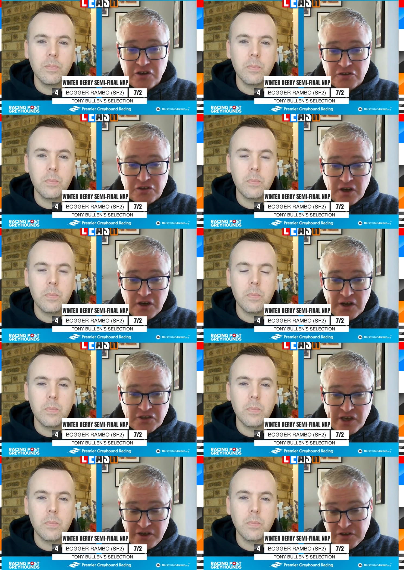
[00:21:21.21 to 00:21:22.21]
Speaker 1: turns a
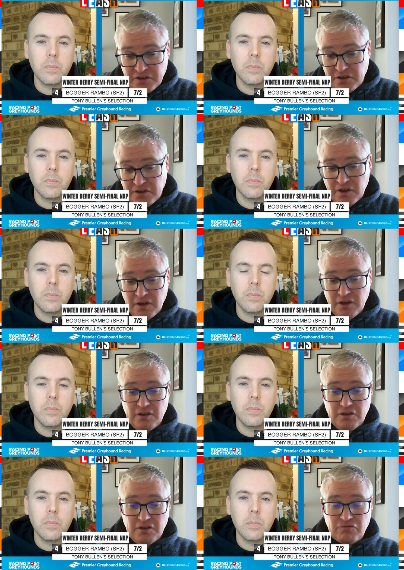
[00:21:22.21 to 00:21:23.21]
clean second.
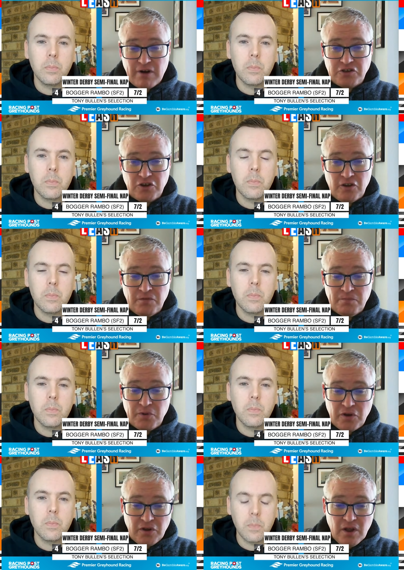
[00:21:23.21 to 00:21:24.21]
It's race on,
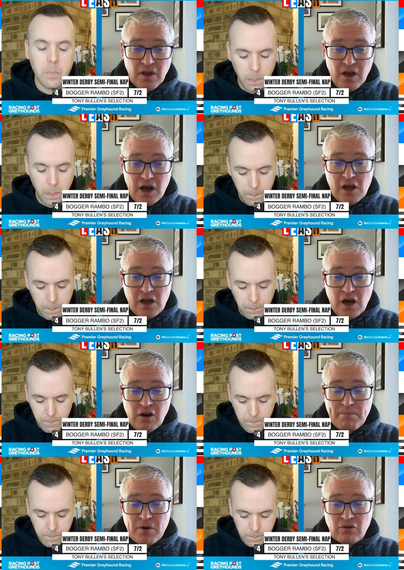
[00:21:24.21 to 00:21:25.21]
but I
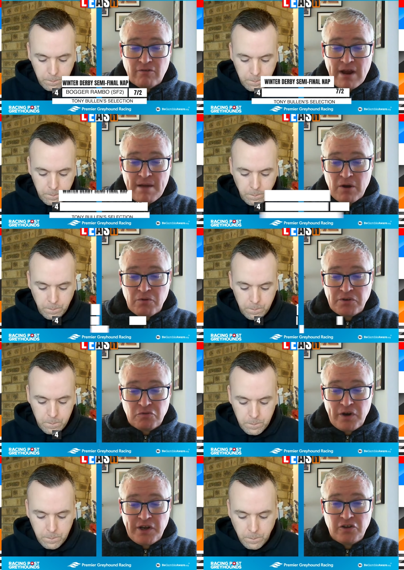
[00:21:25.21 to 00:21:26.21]
like Bogger Rambo. He's
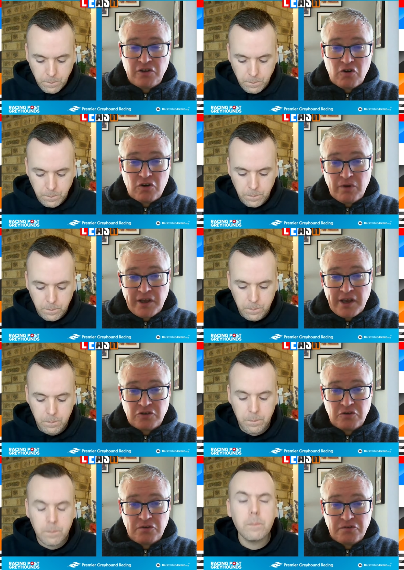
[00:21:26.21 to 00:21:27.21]
a winning dog when he
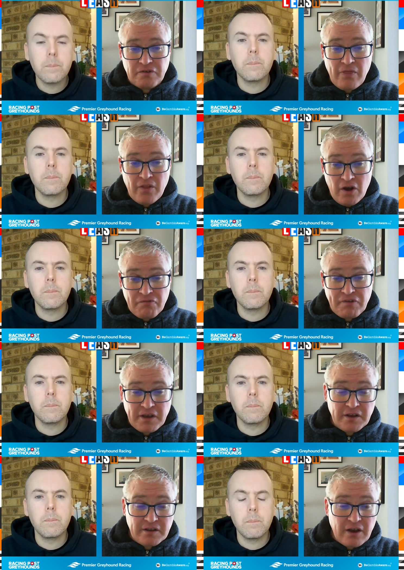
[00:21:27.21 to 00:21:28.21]
gets off the front. I
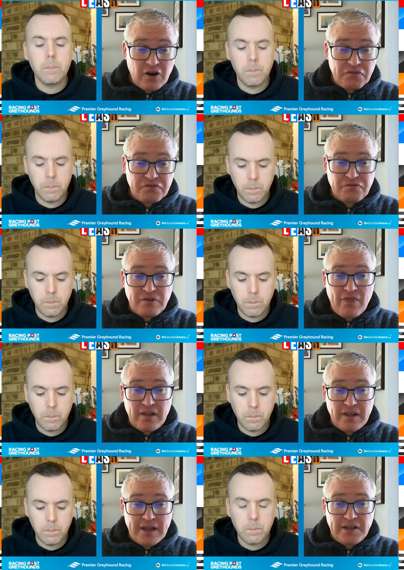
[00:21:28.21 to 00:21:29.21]
think he can get off the
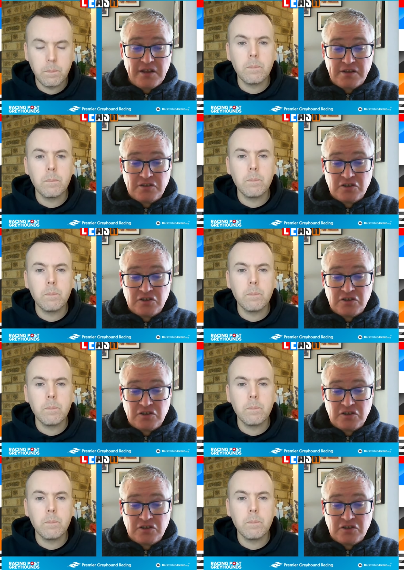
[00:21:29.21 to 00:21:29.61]
front, lead the